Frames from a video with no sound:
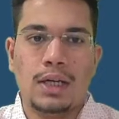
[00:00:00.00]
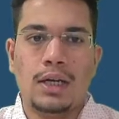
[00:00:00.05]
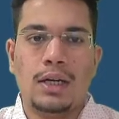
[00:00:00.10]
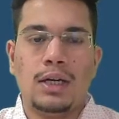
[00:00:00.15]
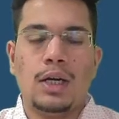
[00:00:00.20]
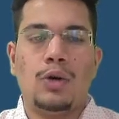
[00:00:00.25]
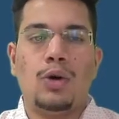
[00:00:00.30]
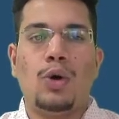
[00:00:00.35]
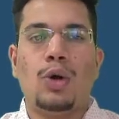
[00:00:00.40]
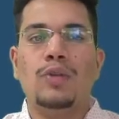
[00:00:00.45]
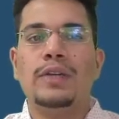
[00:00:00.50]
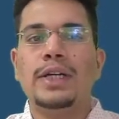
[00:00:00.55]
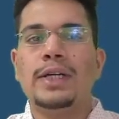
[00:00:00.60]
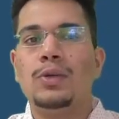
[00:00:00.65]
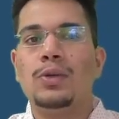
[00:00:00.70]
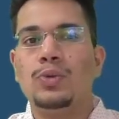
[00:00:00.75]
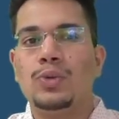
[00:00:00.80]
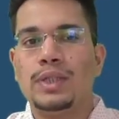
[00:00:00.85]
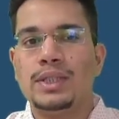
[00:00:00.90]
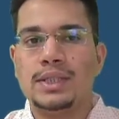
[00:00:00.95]
Now all we need
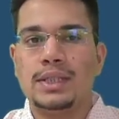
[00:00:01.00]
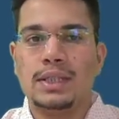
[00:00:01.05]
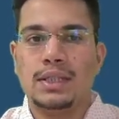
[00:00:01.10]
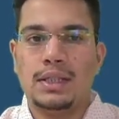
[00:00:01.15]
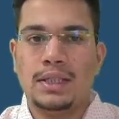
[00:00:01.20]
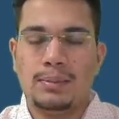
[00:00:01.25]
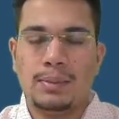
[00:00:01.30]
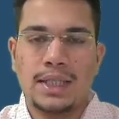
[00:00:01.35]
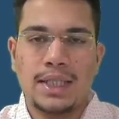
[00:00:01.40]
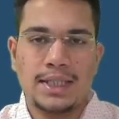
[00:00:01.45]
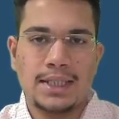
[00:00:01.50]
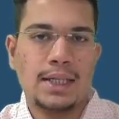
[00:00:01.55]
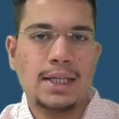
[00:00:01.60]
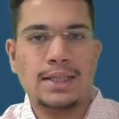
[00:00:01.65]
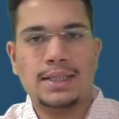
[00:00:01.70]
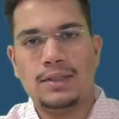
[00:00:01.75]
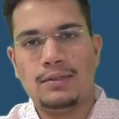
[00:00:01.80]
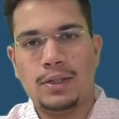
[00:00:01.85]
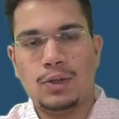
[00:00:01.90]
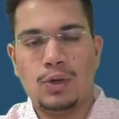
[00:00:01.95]
to do is replace their
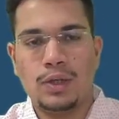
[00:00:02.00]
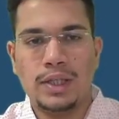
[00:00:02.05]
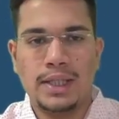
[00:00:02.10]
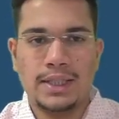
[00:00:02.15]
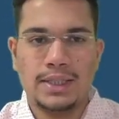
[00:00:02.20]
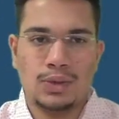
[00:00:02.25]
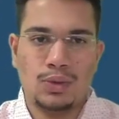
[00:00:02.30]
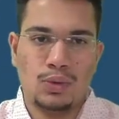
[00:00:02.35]
x and y coordinates.